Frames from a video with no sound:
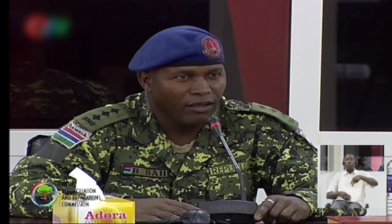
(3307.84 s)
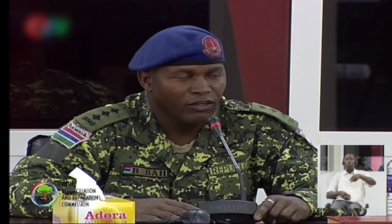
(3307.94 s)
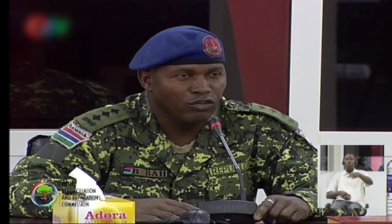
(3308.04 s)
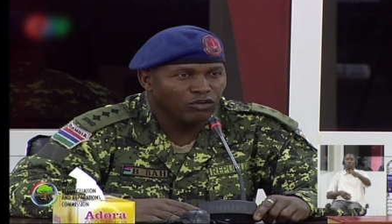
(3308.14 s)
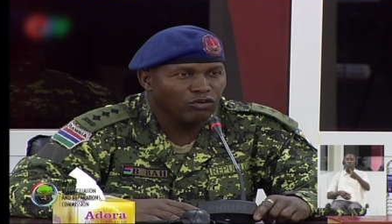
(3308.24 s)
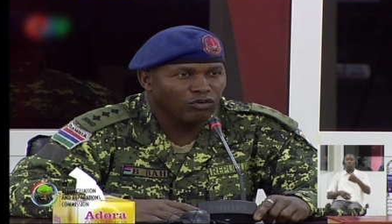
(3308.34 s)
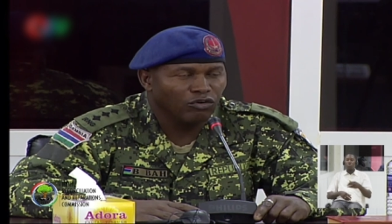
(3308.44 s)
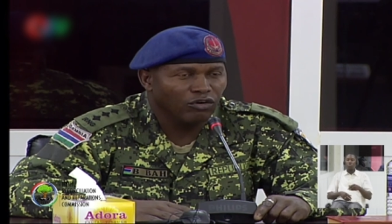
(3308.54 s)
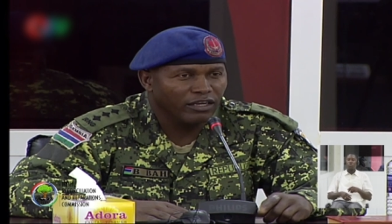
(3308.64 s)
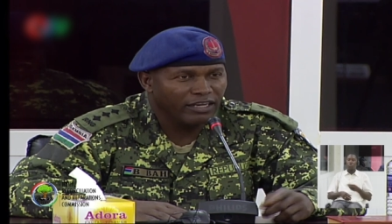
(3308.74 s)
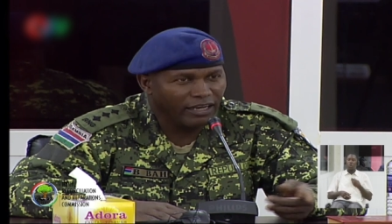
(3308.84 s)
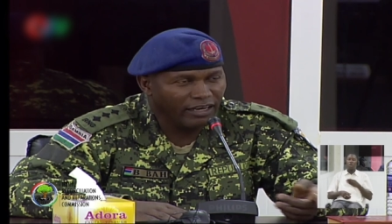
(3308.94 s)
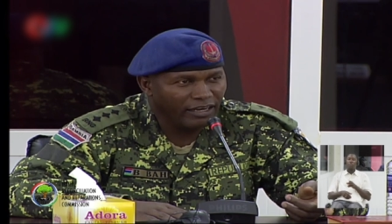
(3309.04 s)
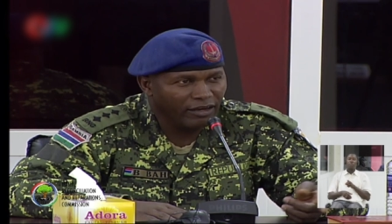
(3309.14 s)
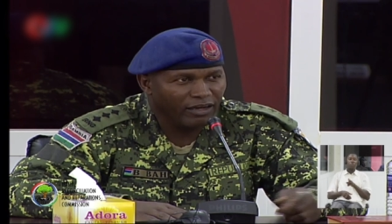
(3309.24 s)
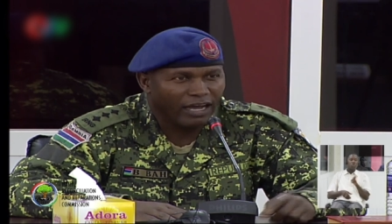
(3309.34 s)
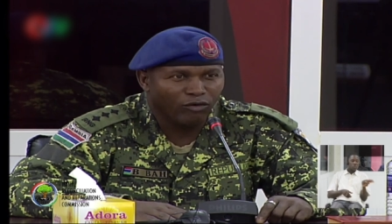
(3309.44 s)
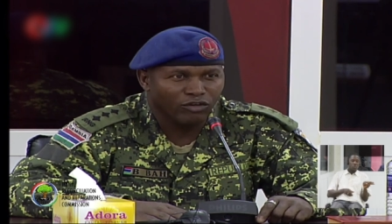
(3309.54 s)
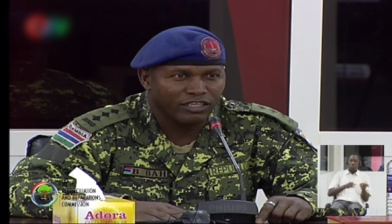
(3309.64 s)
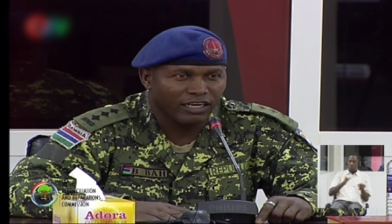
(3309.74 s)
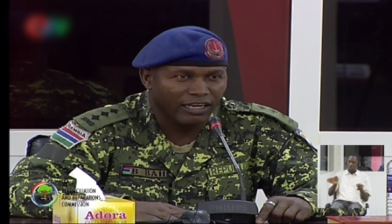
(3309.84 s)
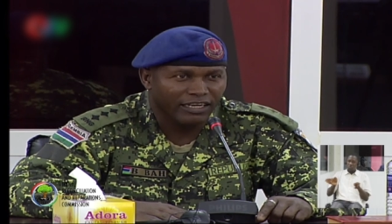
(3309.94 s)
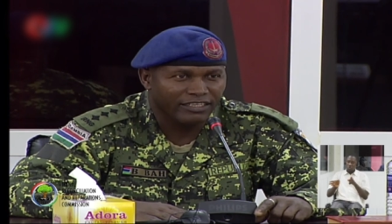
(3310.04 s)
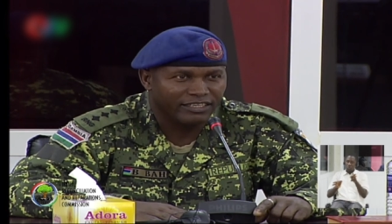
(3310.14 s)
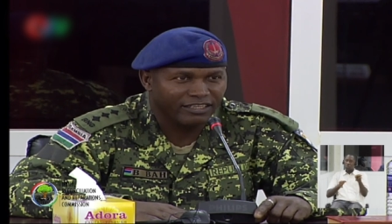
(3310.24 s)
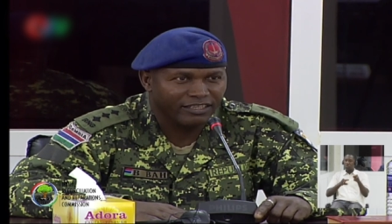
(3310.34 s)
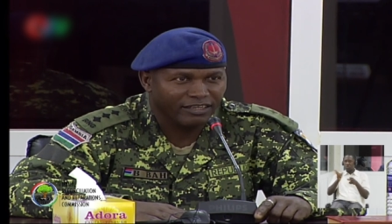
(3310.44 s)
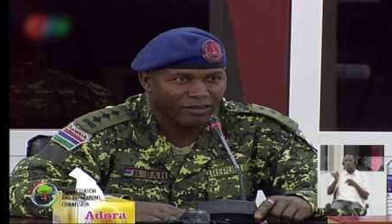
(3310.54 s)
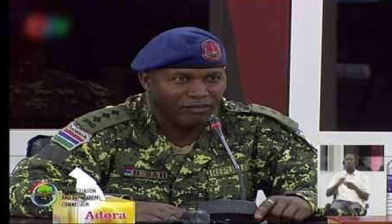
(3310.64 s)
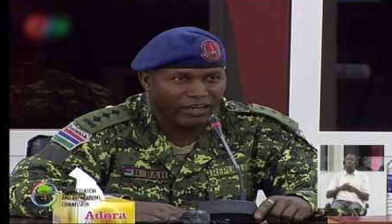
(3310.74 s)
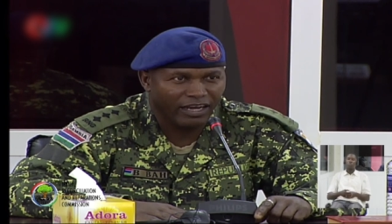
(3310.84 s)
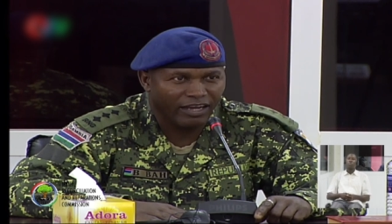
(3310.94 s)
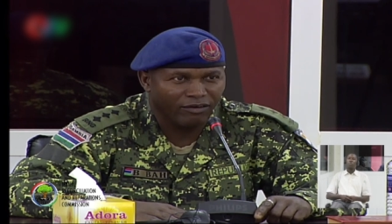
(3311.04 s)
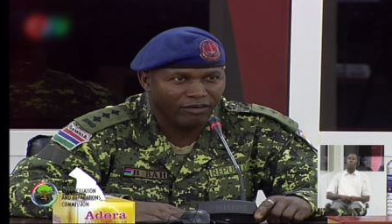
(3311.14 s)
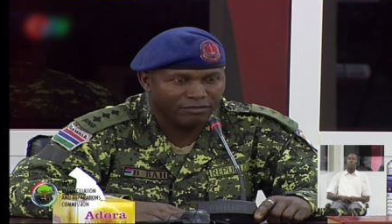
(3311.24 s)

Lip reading: So then I was released when I...